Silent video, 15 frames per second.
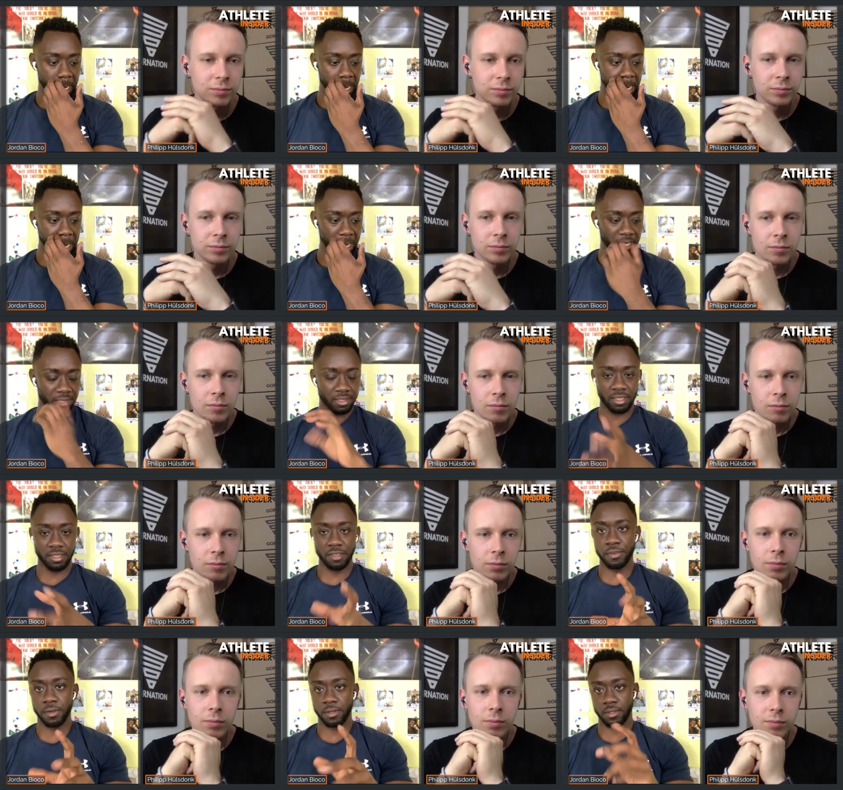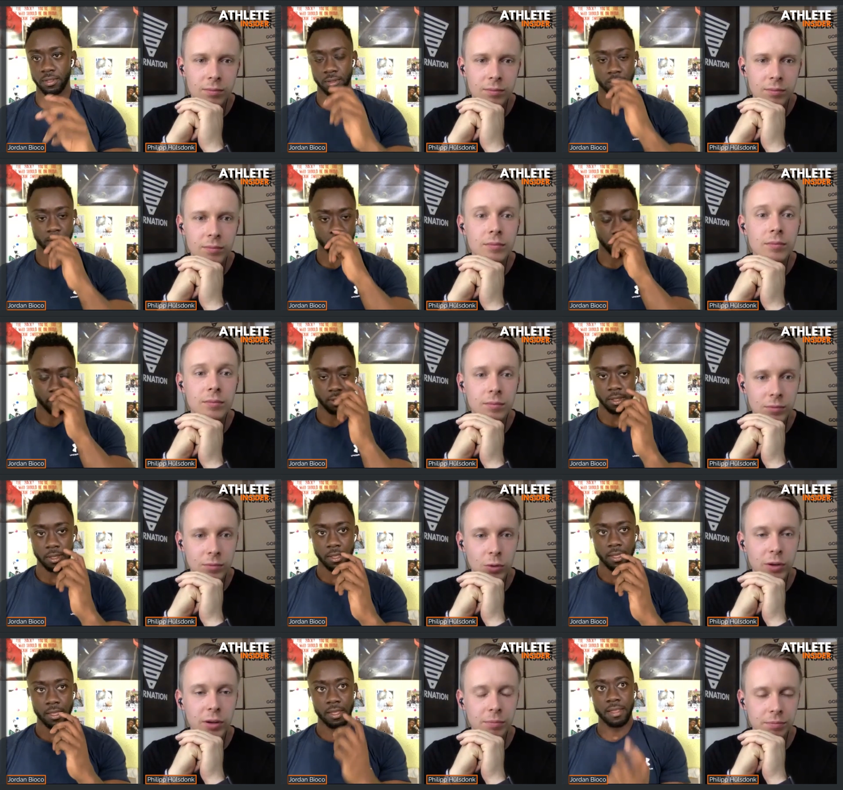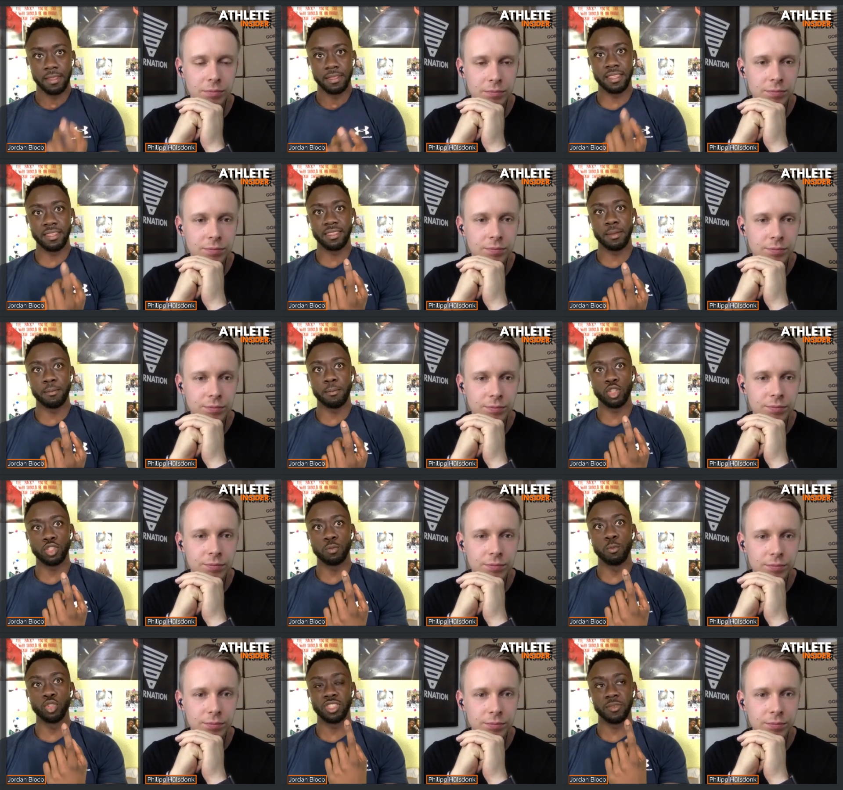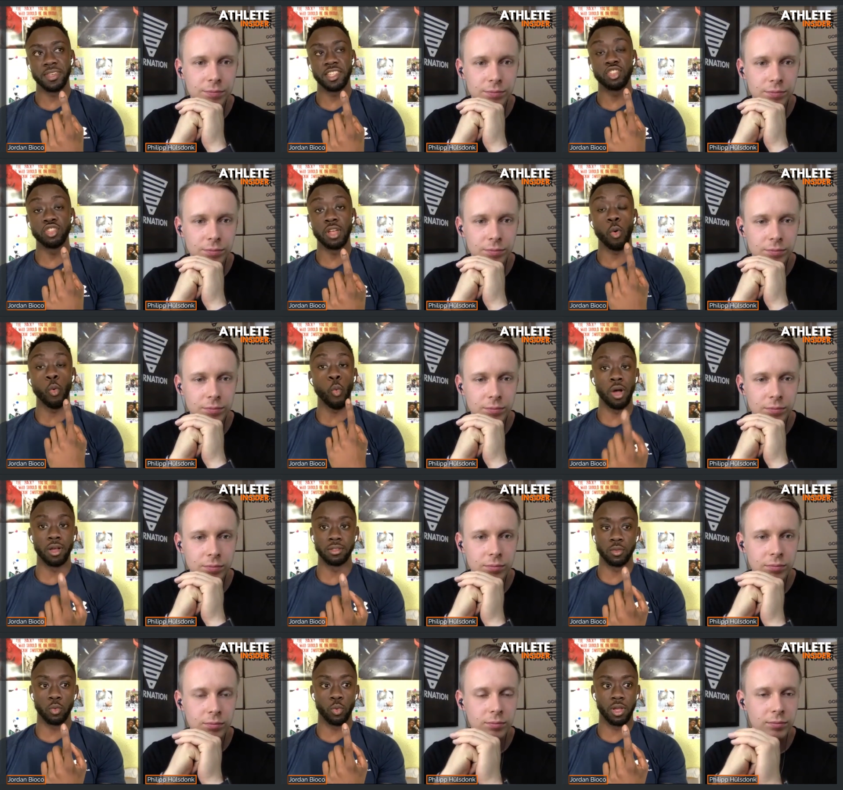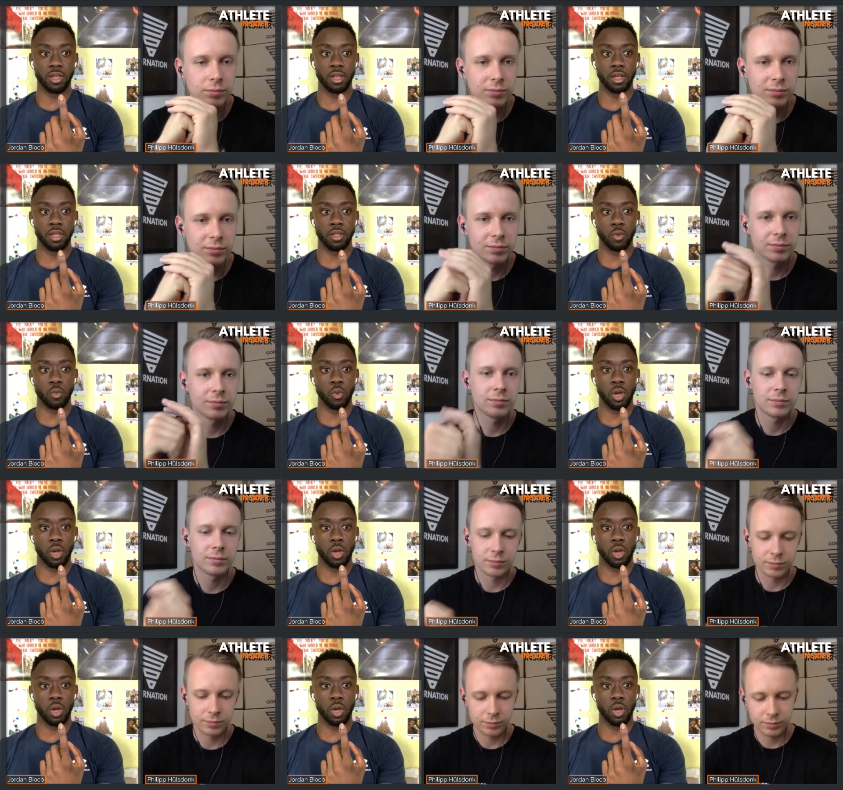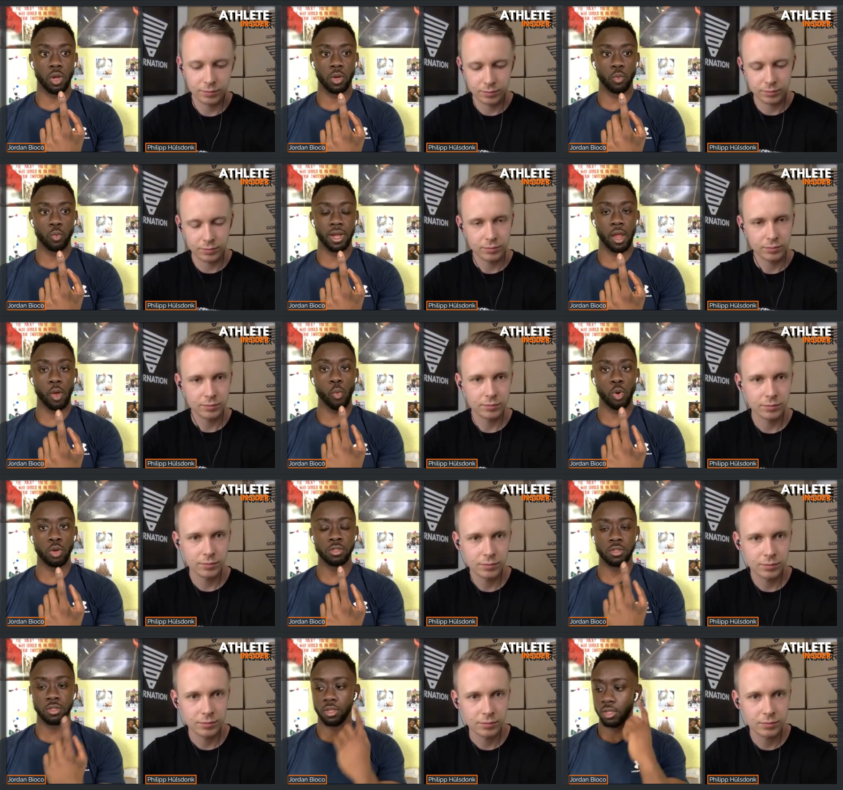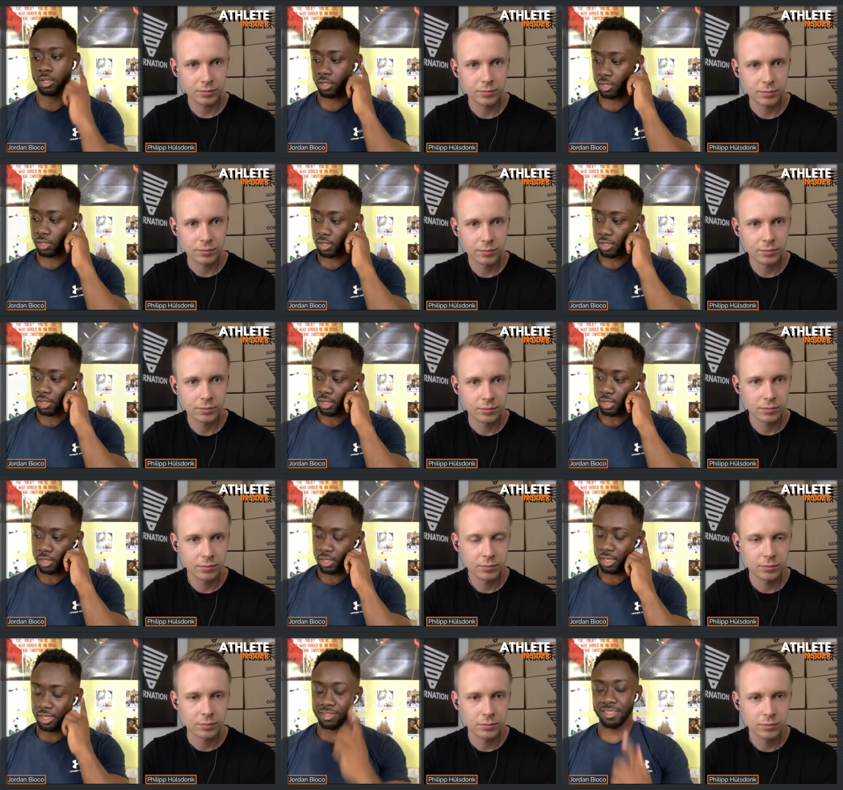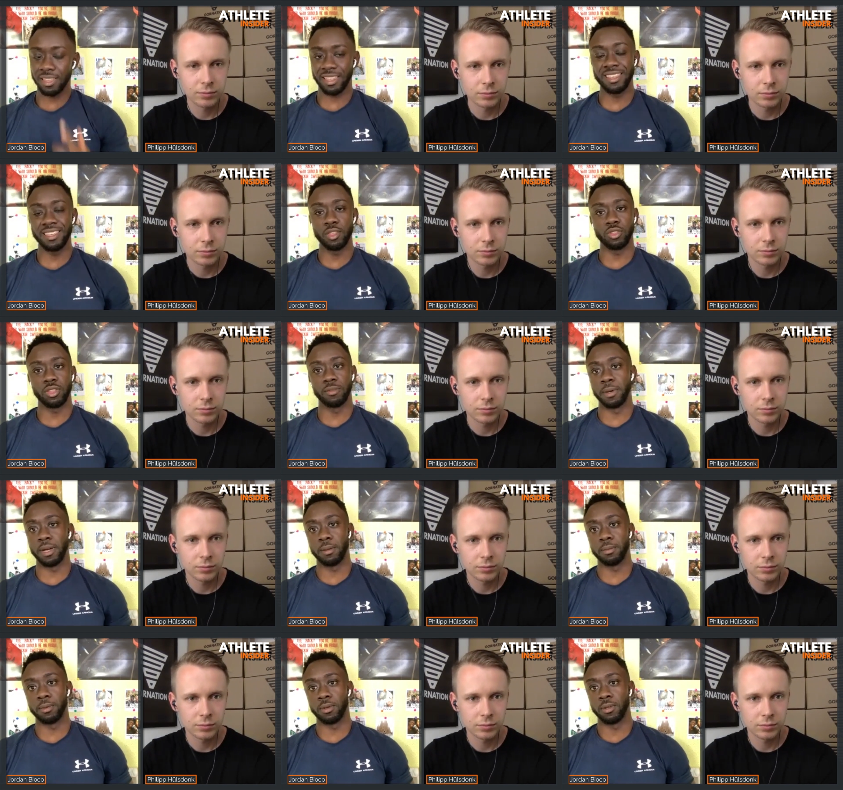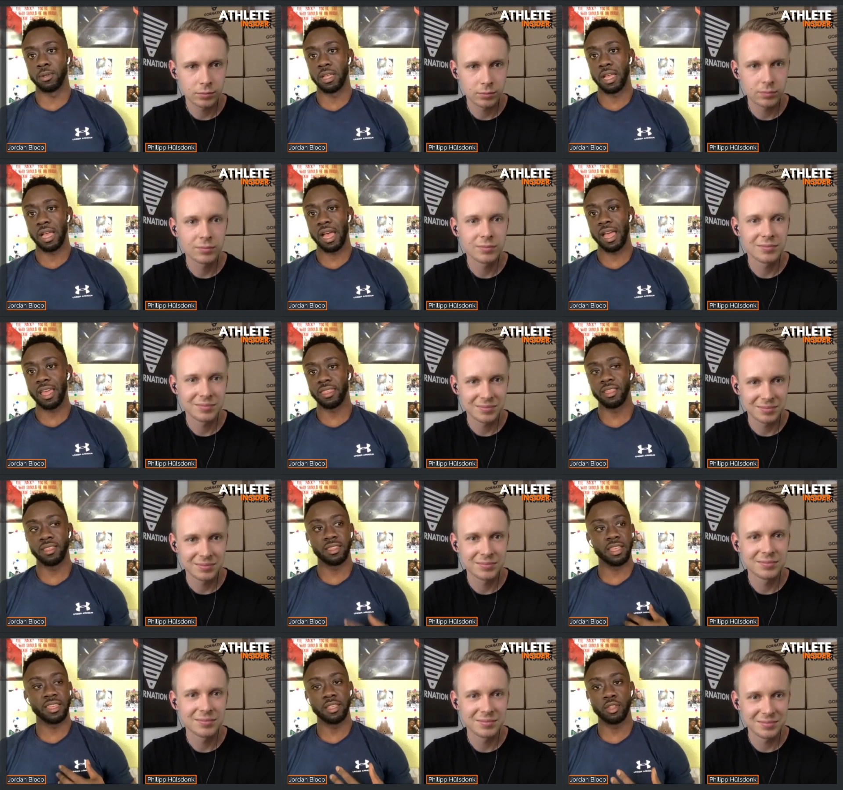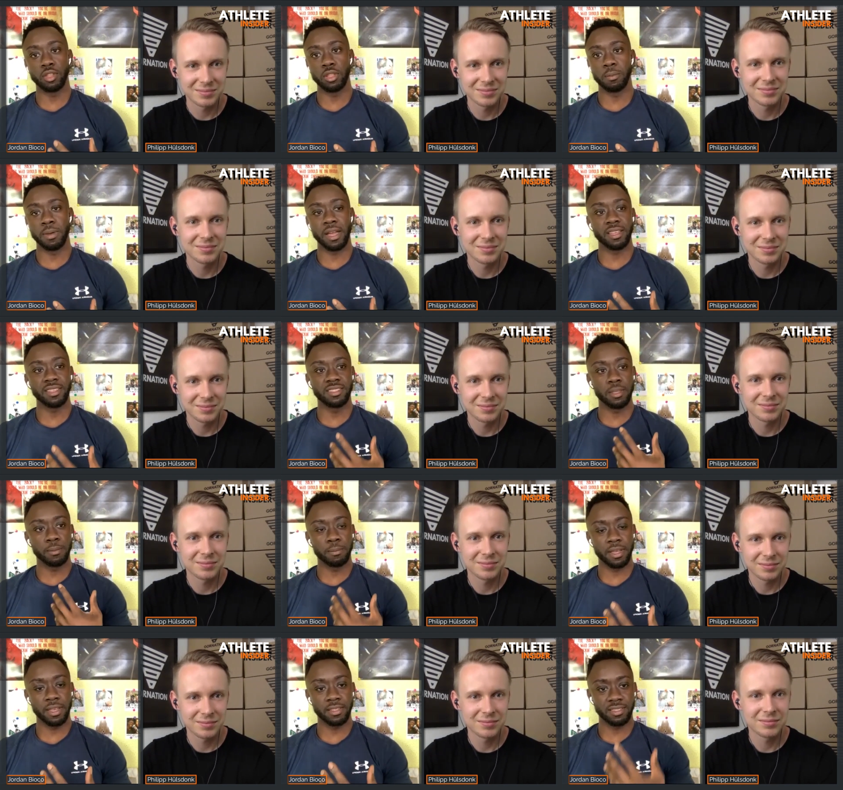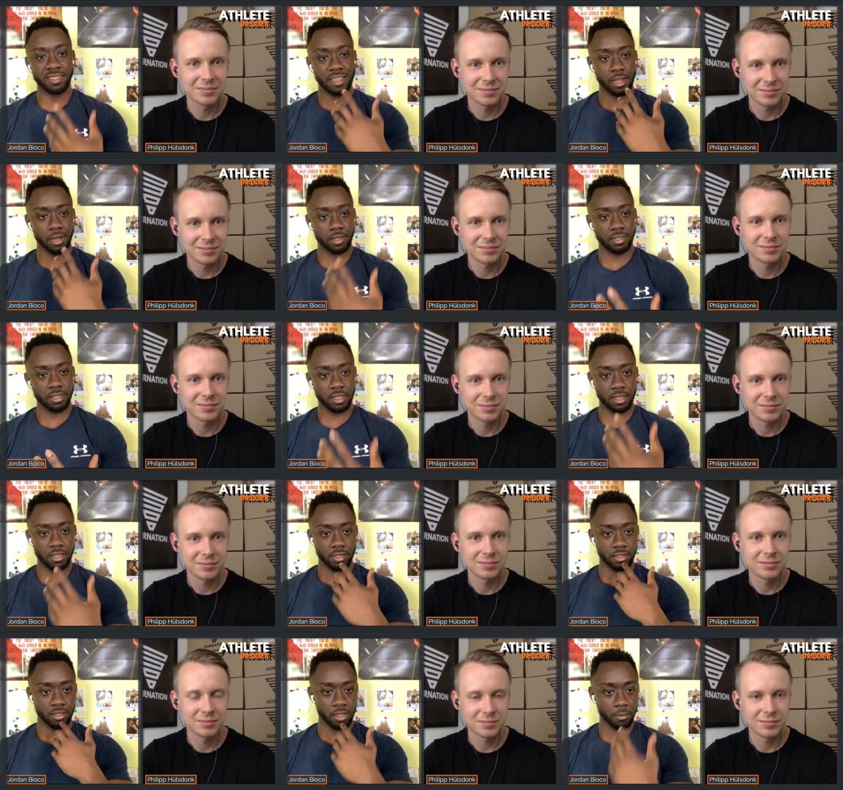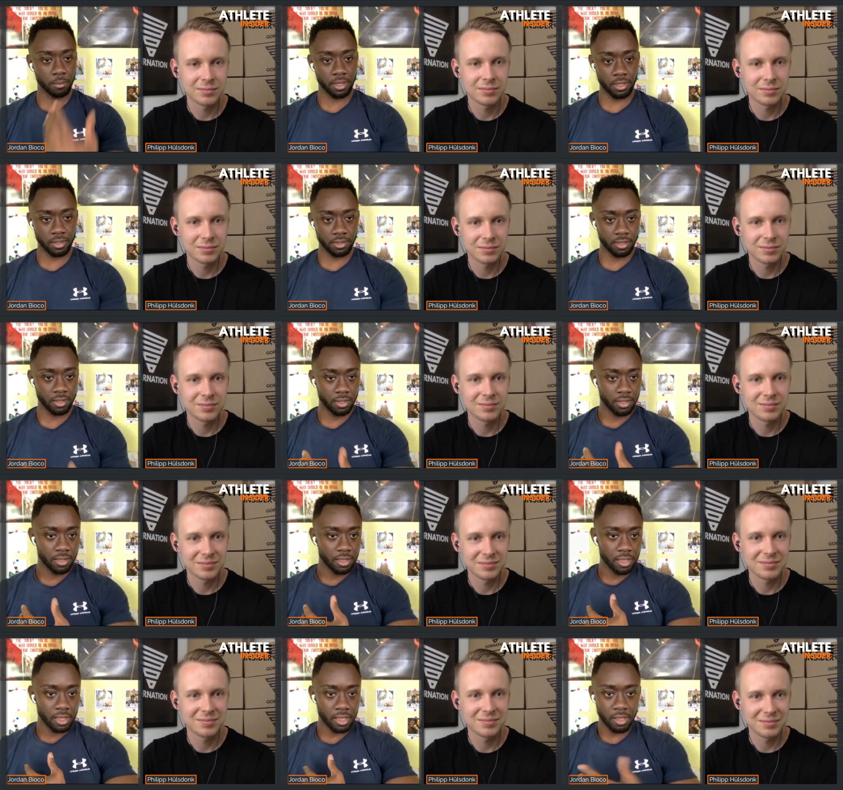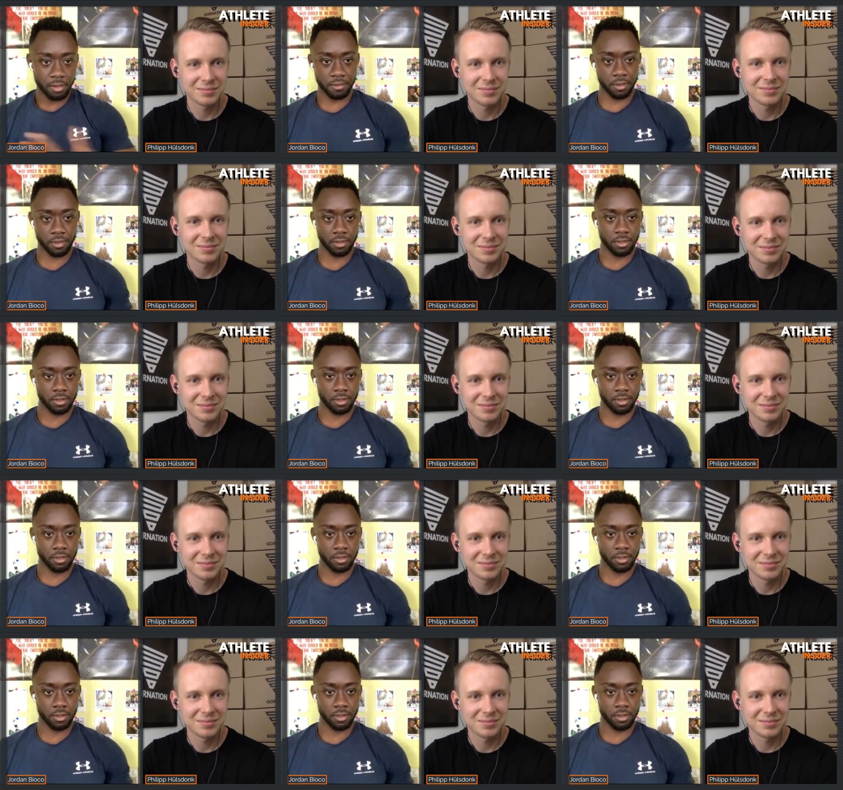Speaker 1: uh, differences. Okay. The, the most motivational one where, where, where, where I was is the King of the Bar, bro. I think the King of the Bar is the best calisthenics event ever.